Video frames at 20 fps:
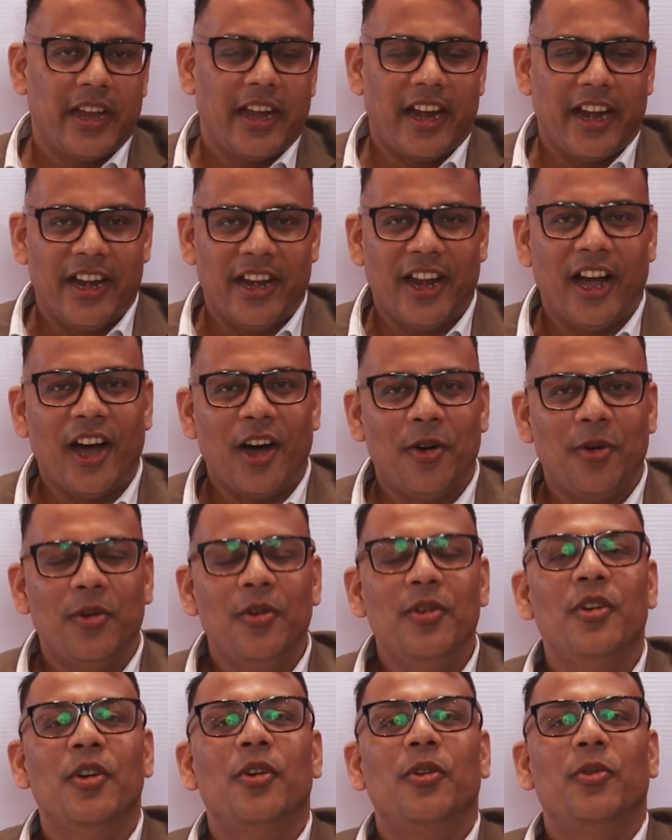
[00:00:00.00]
And now
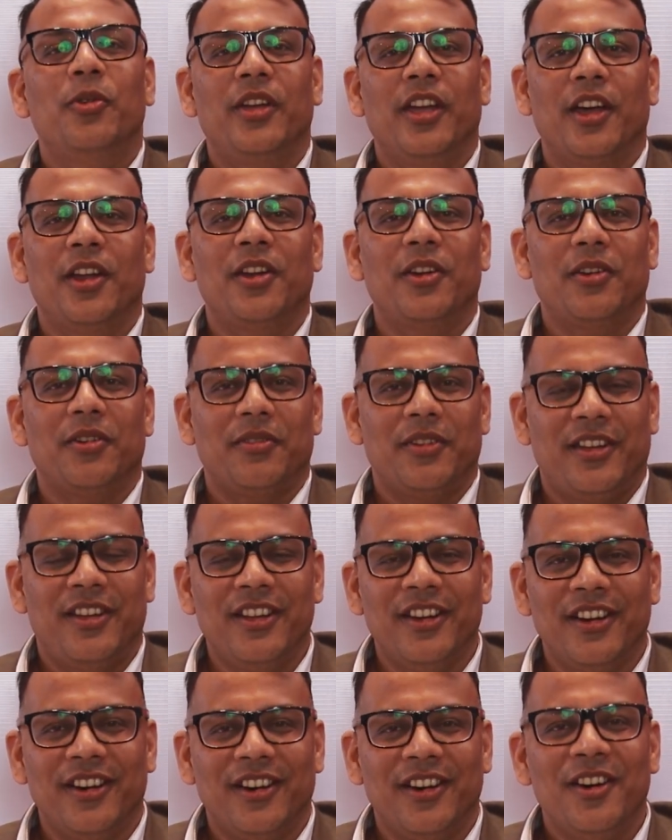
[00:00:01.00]
we are
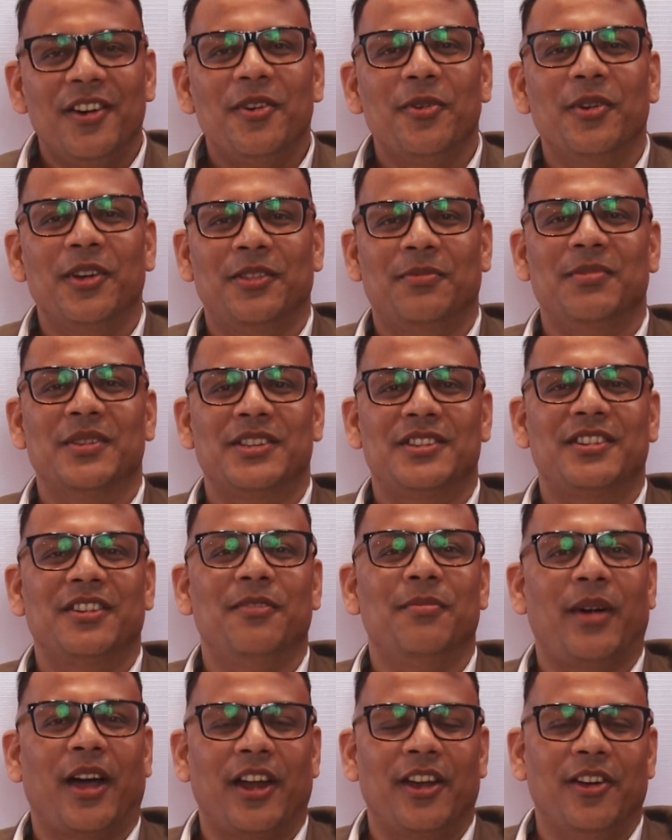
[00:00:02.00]
here with Mr.
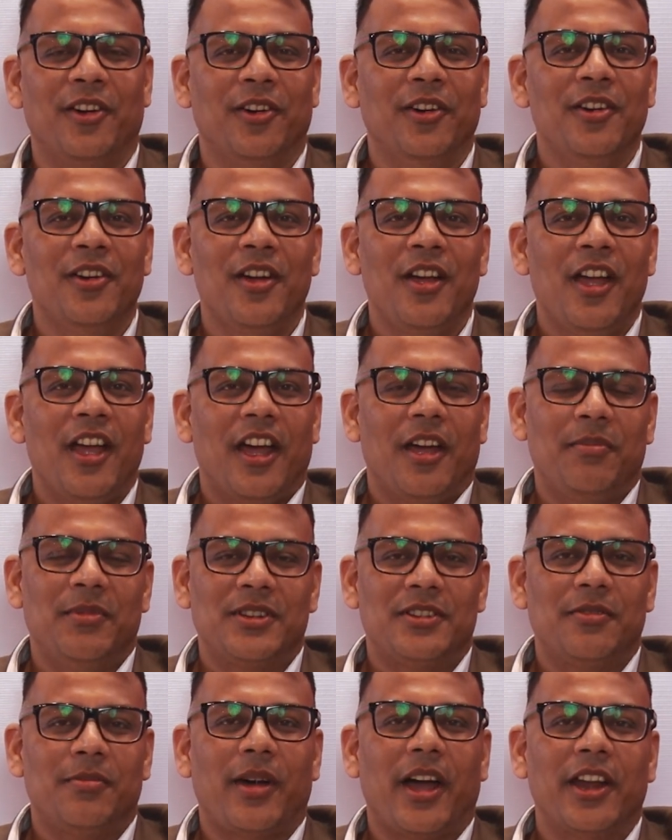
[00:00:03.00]
Mario and
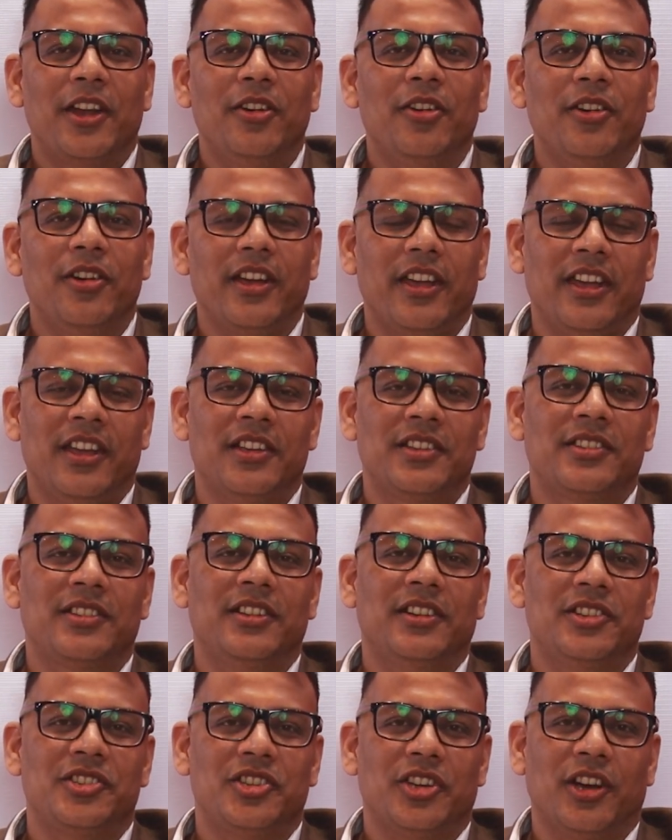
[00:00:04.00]
Mr. Mario is
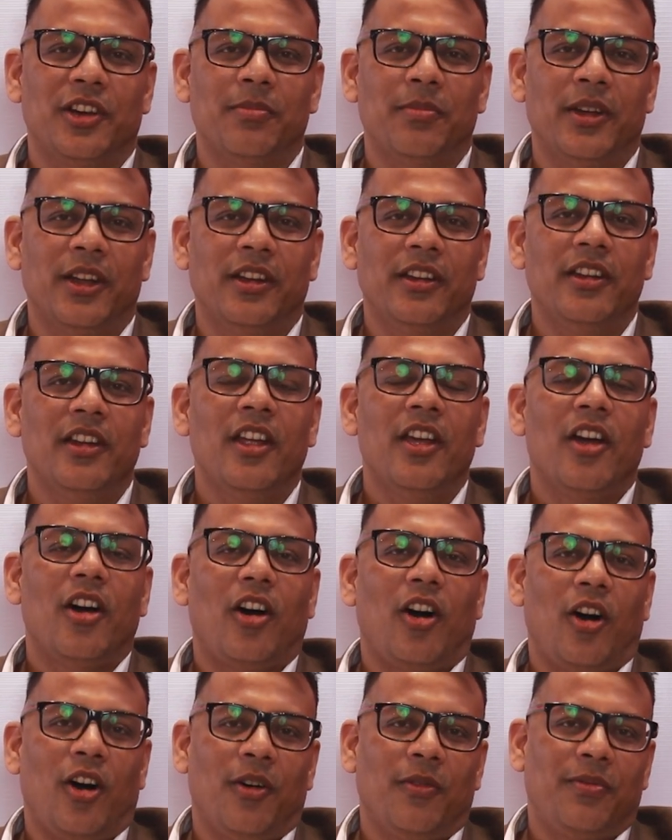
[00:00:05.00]
the chairman
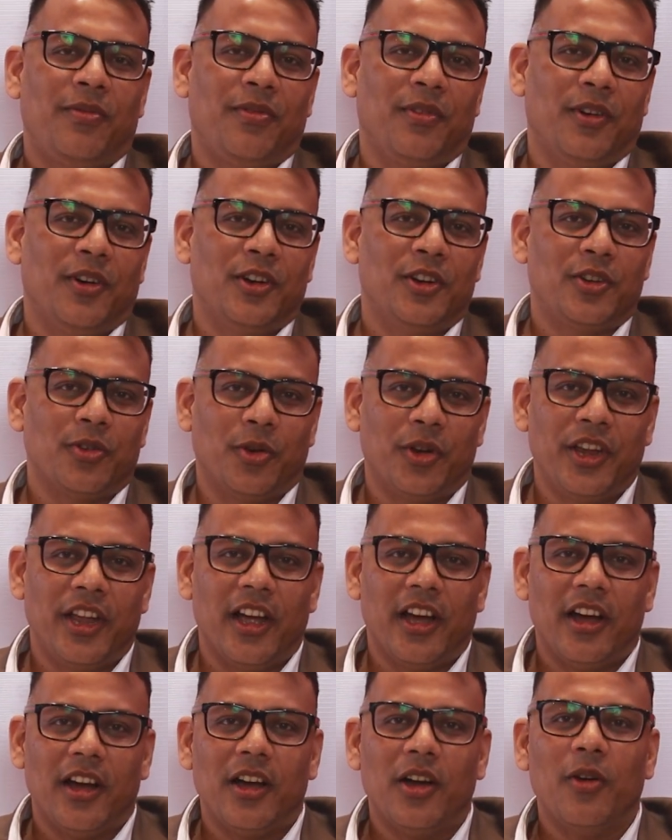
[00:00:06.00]
of uh,
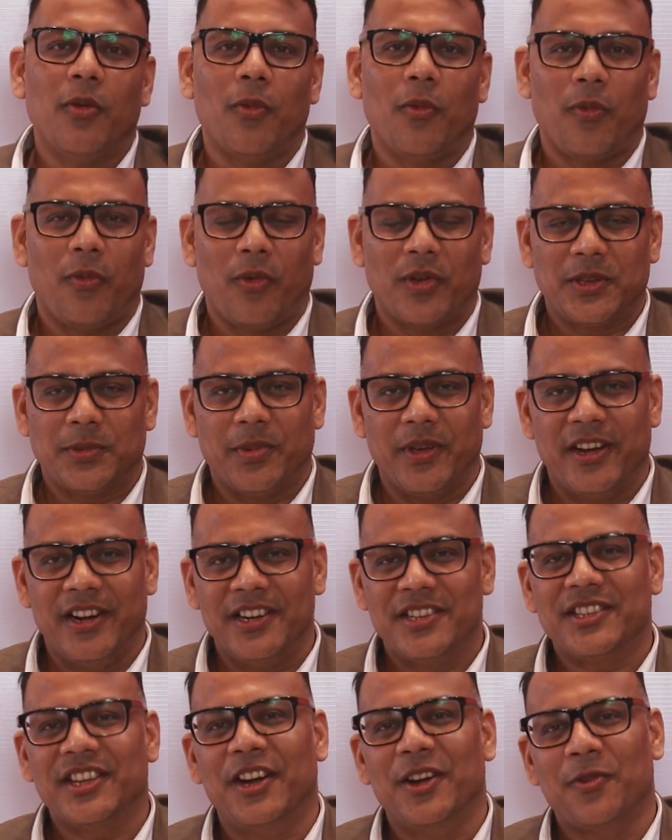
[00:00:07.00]
Tonia
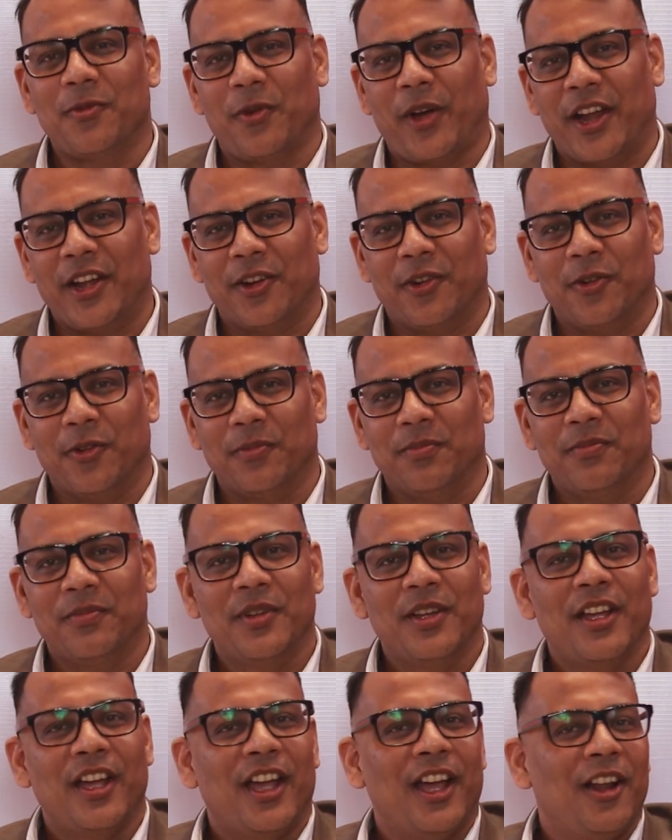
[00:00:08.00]
Spirits and Wine Group.
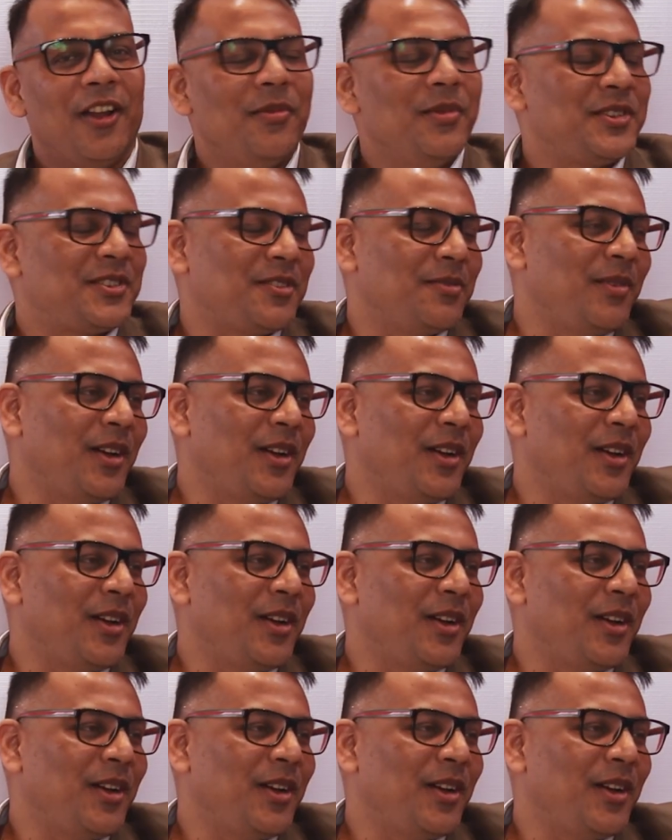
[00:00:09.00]
Hello Mr.